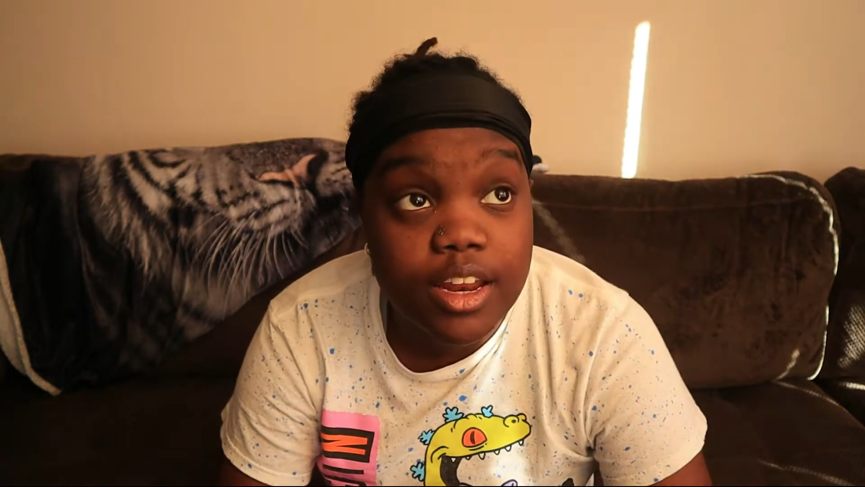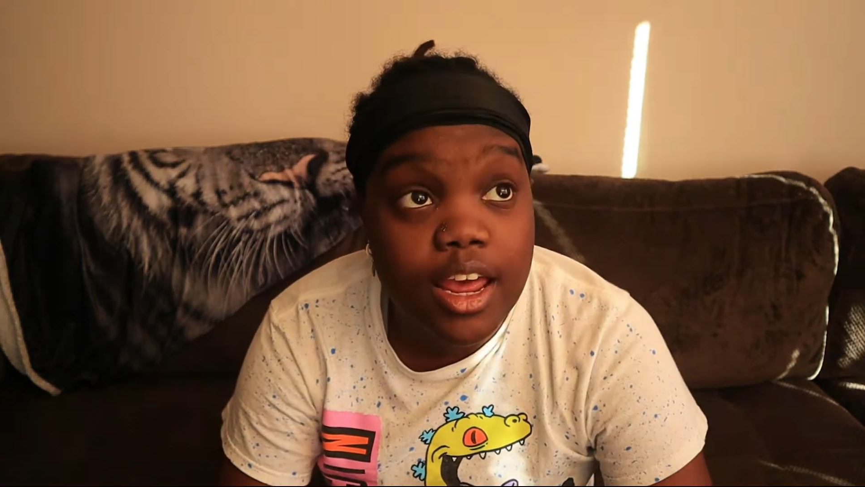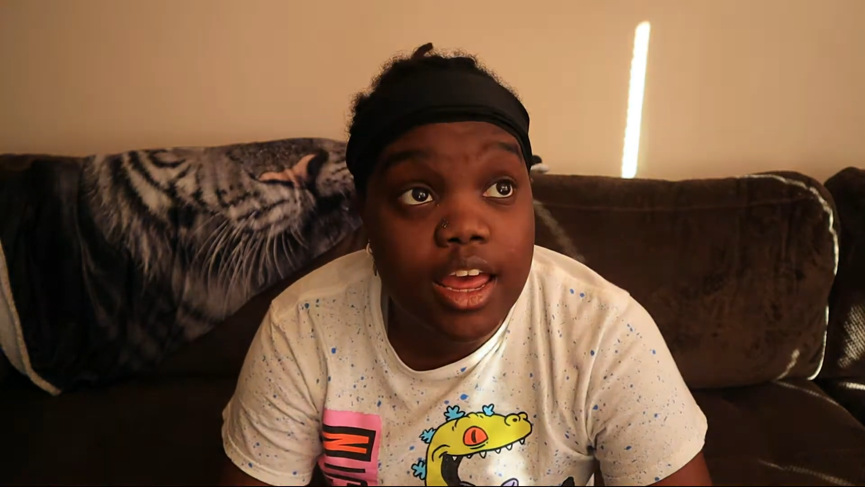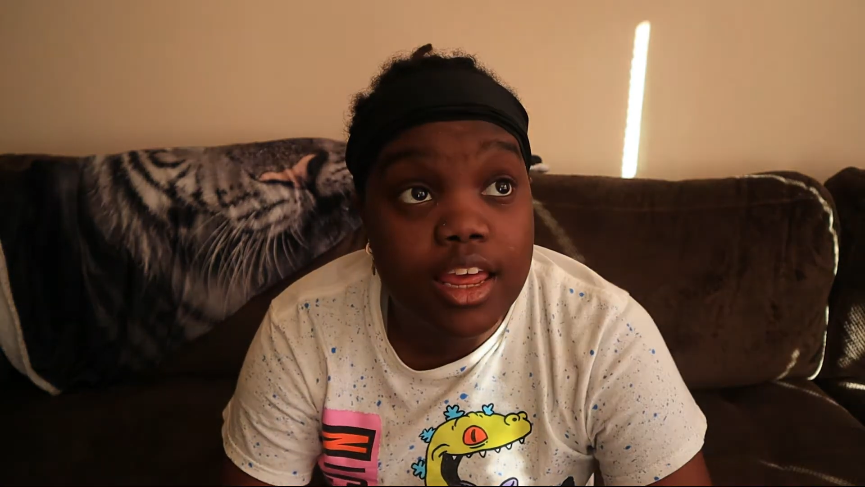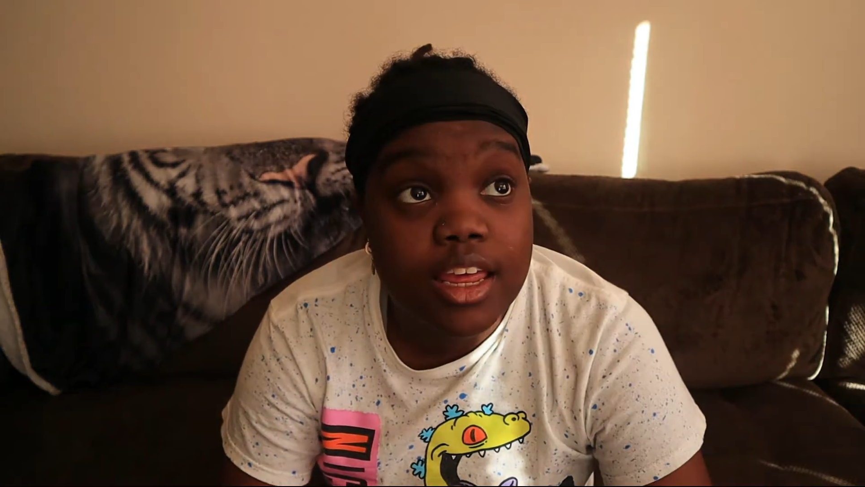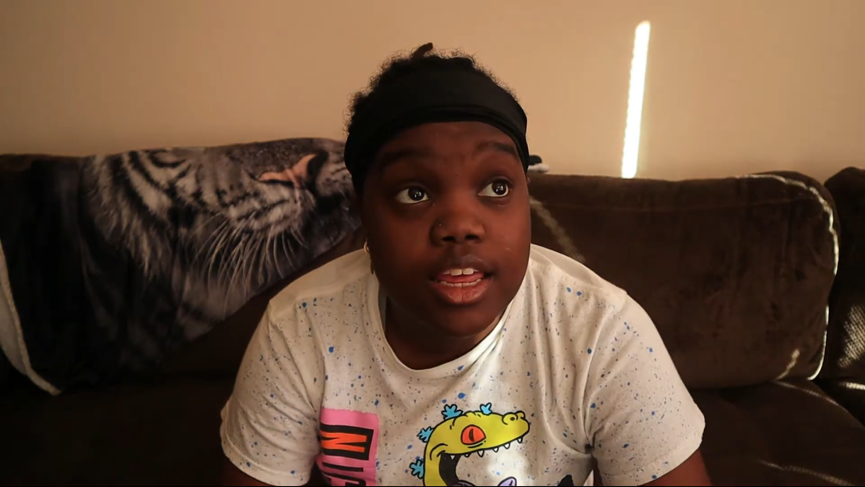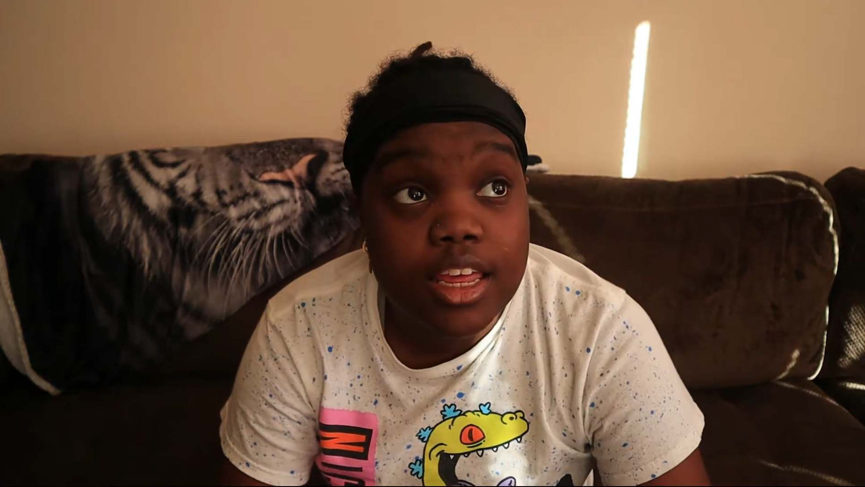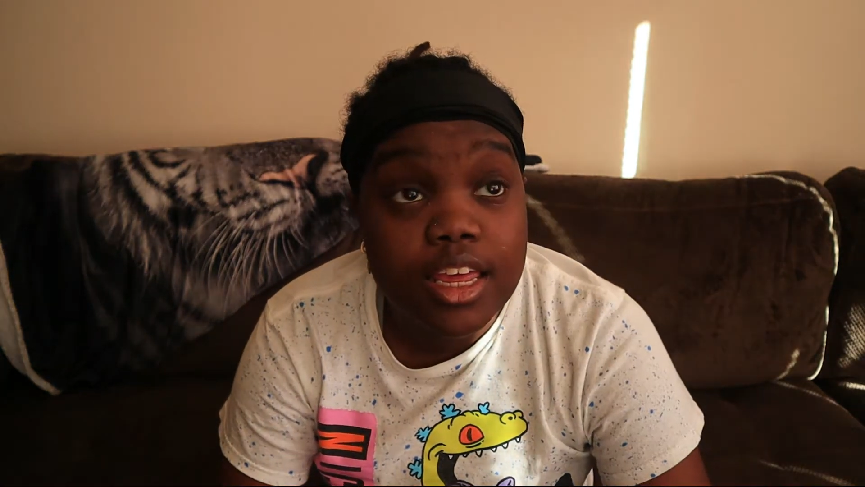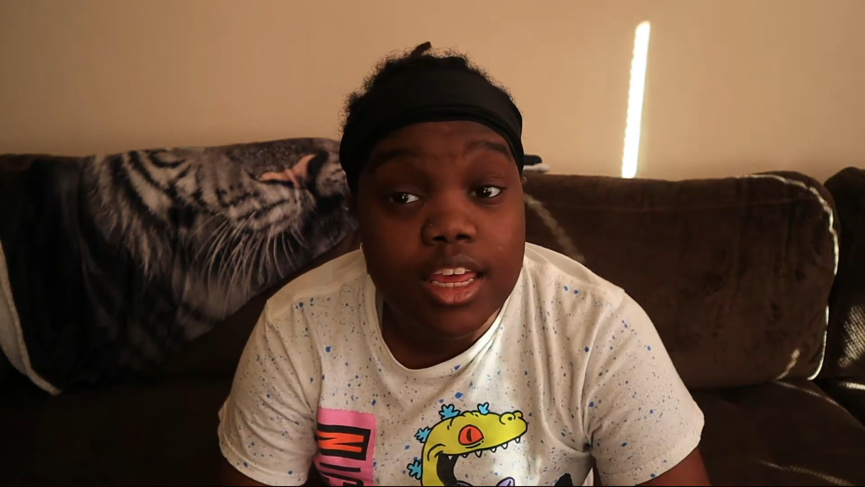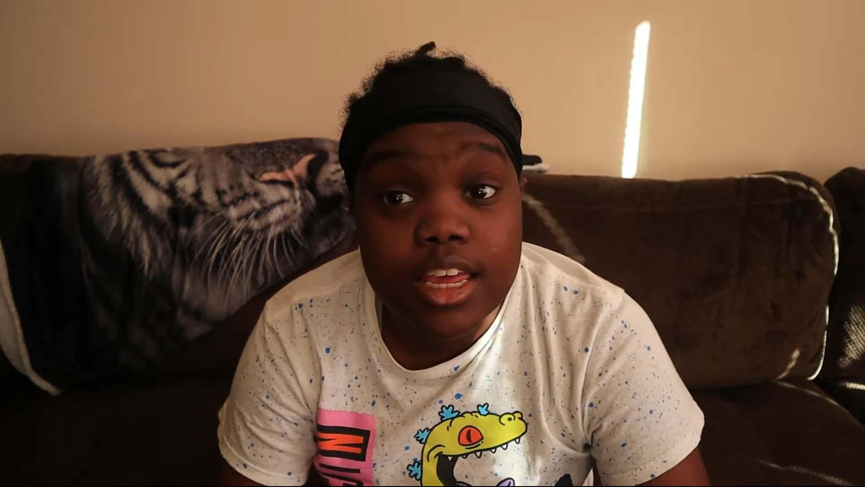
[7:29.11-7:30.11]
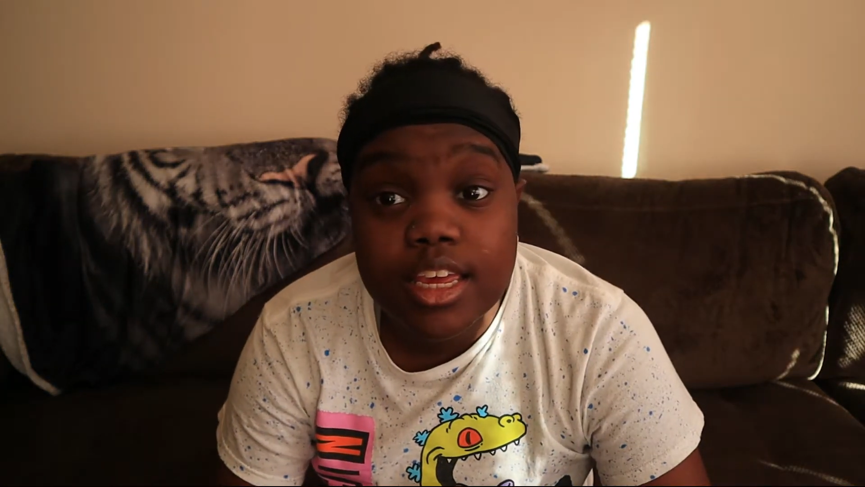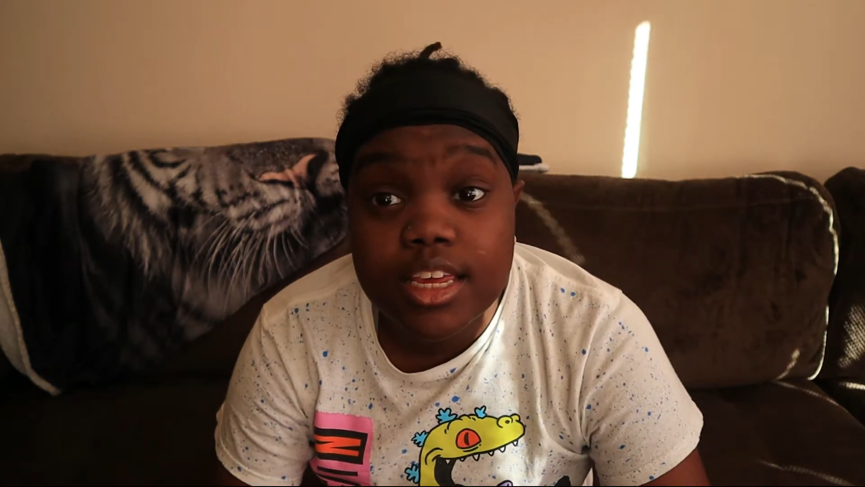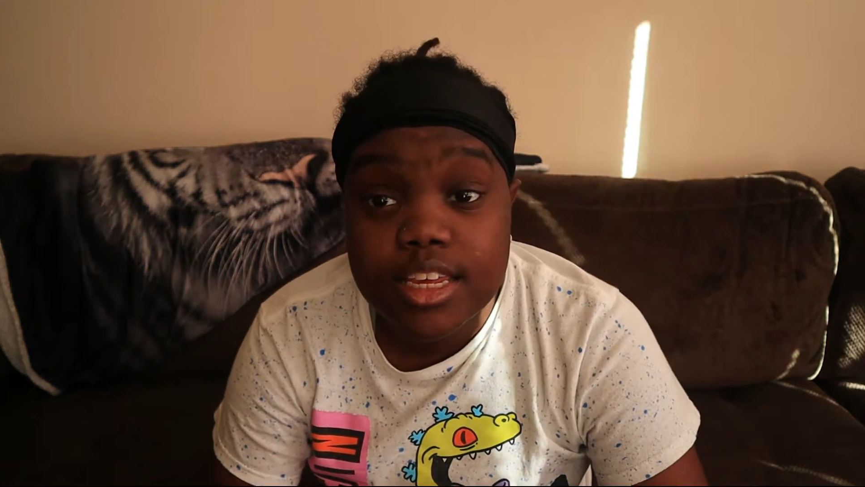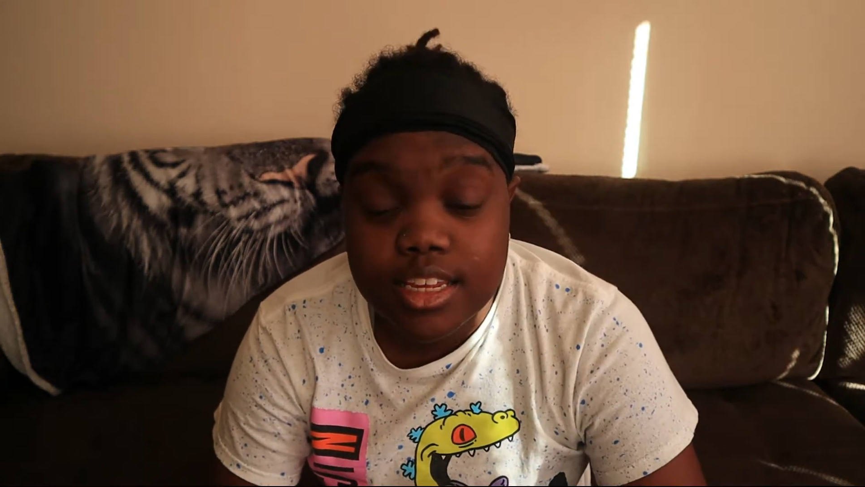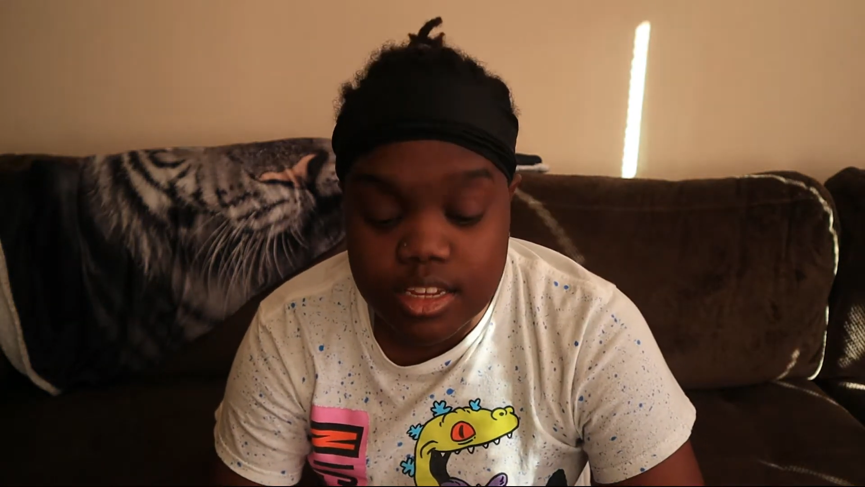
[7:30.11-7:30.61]
at
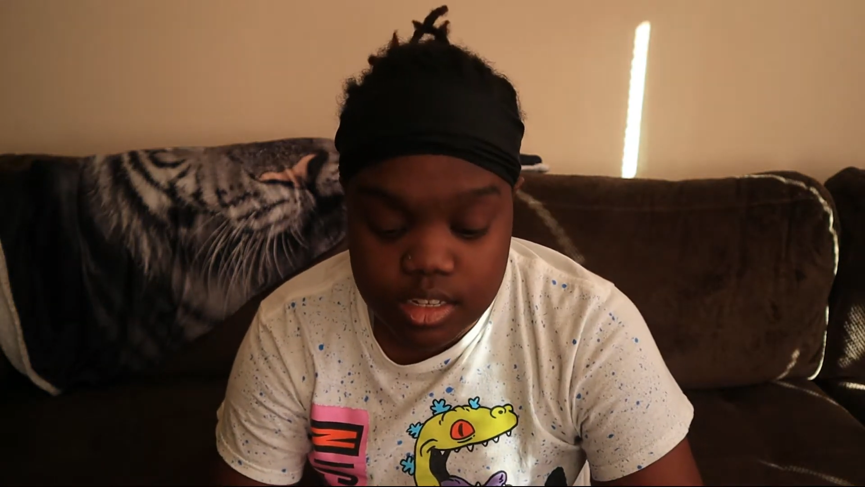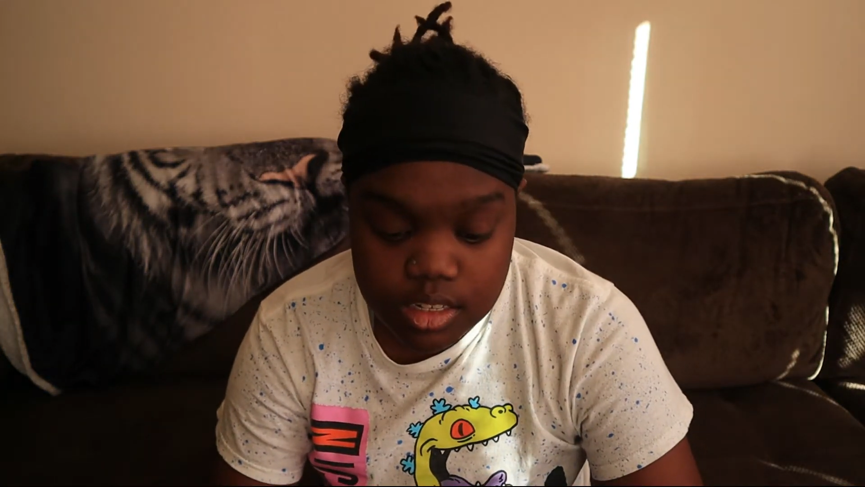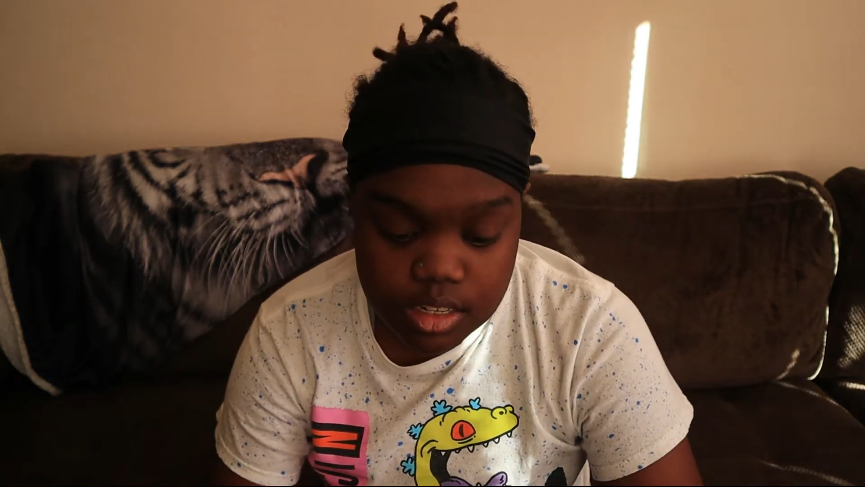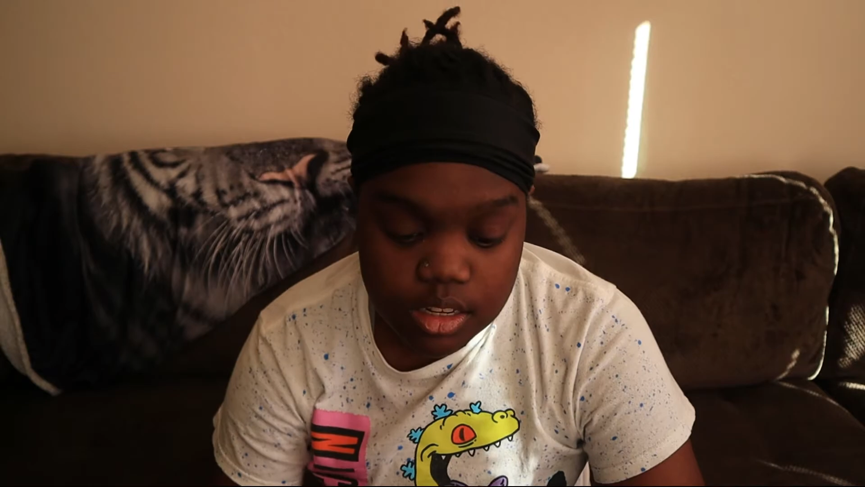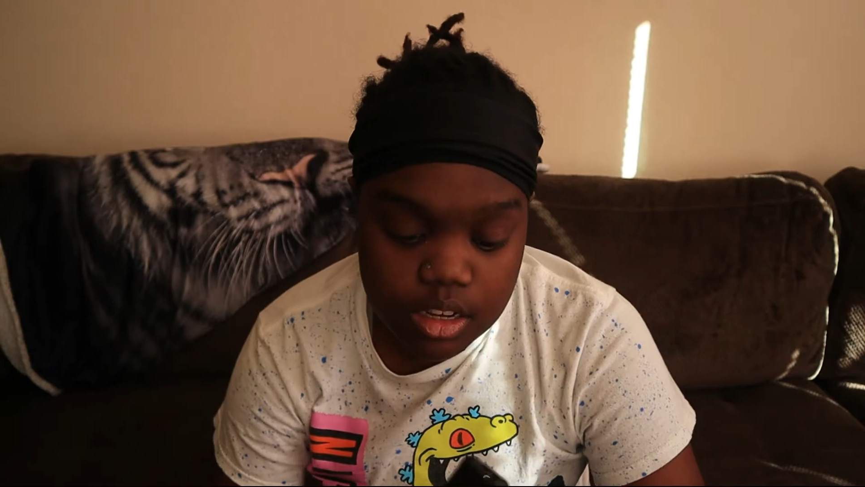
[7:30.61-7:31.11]
is,